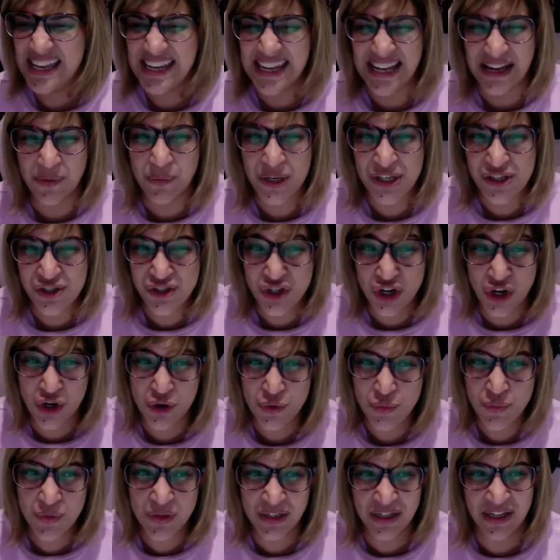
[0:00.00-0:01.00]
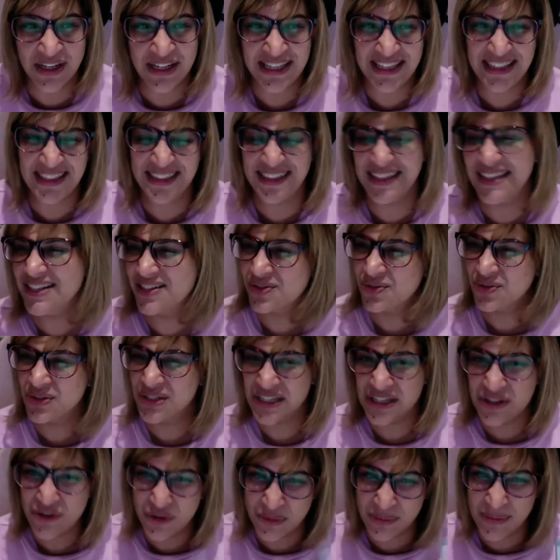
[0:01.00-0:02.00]
Now we don't like things on
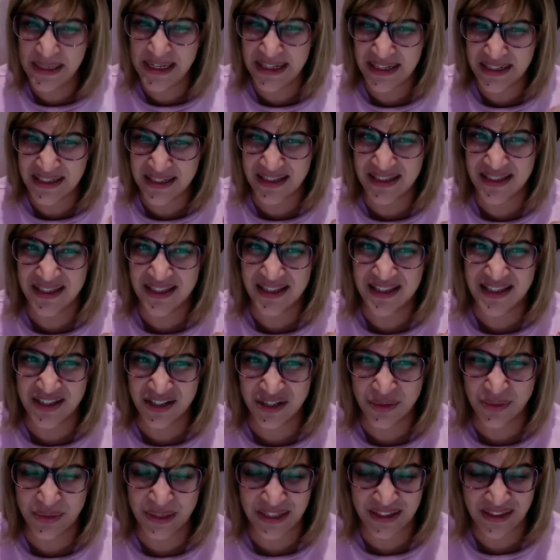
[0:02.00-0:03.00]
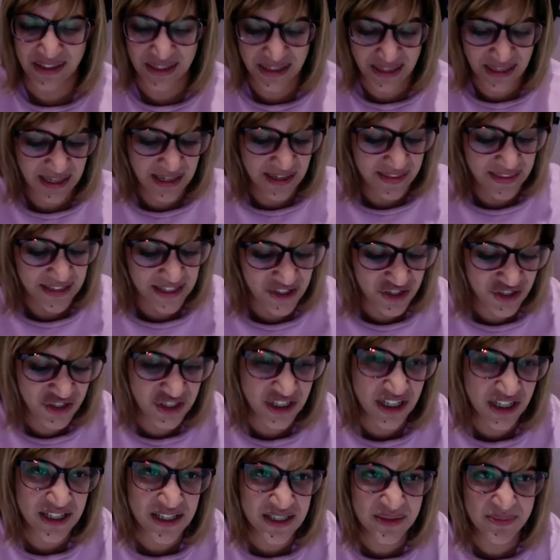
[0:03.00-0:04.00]
denominators to start with. They
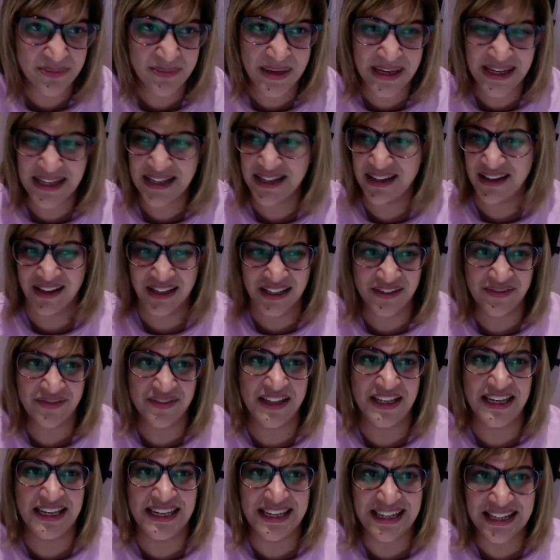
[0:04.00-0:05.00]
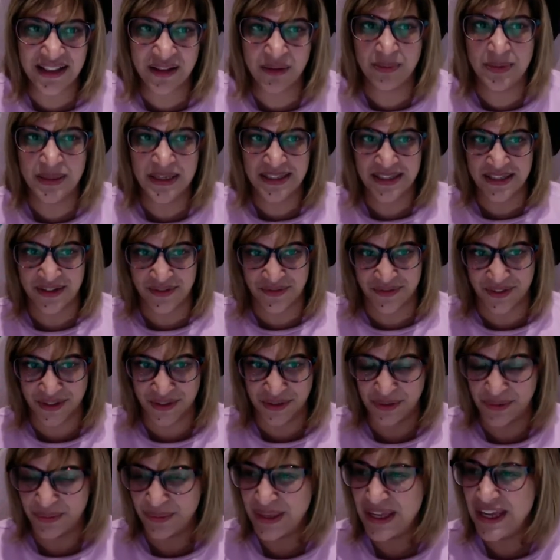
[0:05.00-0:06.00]
just make life a little bit
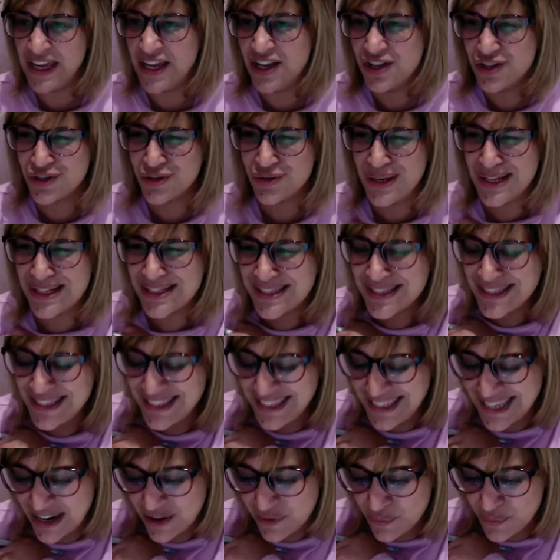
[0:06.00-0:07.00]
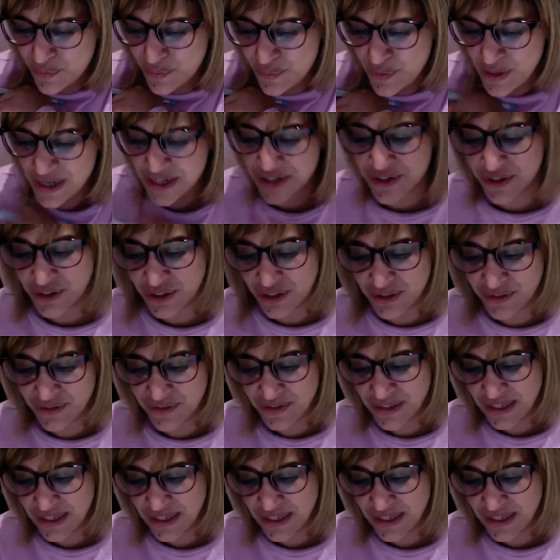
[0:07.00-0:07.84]
difficult. So let's get rid of